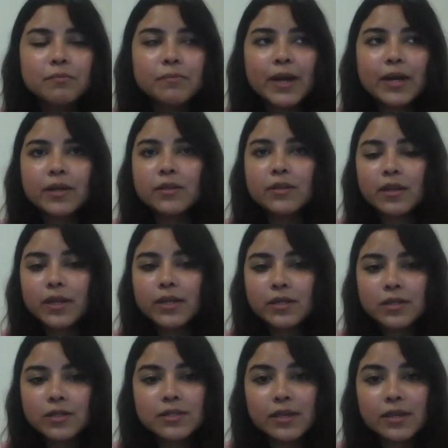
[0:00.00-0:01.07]
back in the
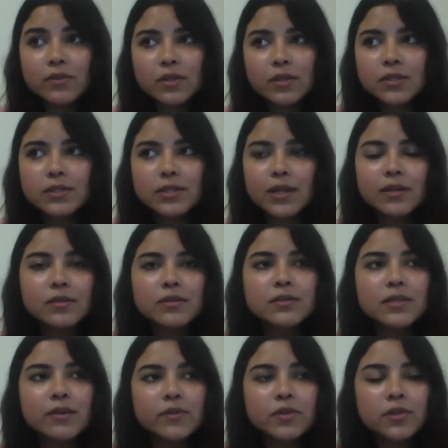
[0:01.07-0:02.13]
1970s,
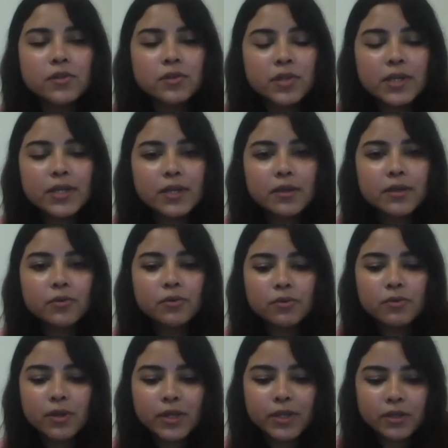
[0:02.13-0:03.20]
1973, you
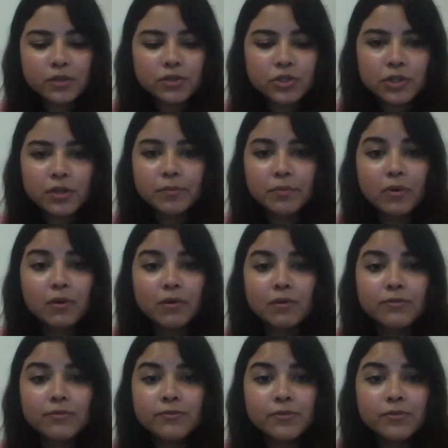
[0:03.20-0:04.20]
know, the leadership of